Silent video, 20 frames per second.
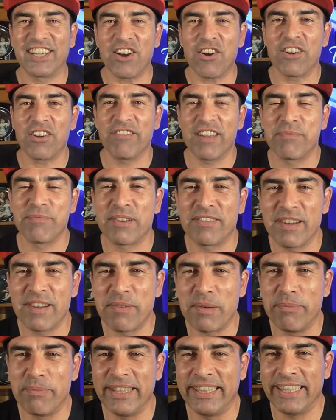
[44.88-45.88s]
it going?
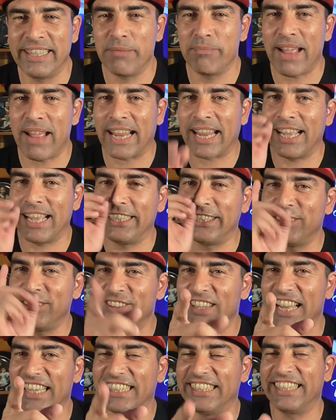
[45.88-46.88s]
Vipervaporpt back at you
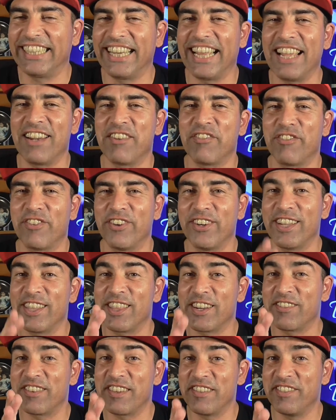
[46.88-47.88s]
guys again for
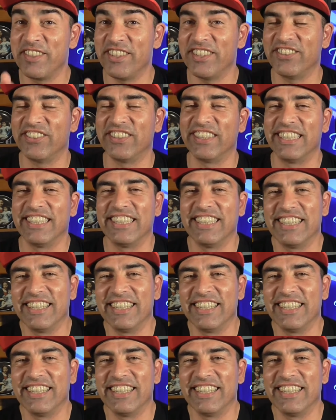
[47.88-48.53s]
another review.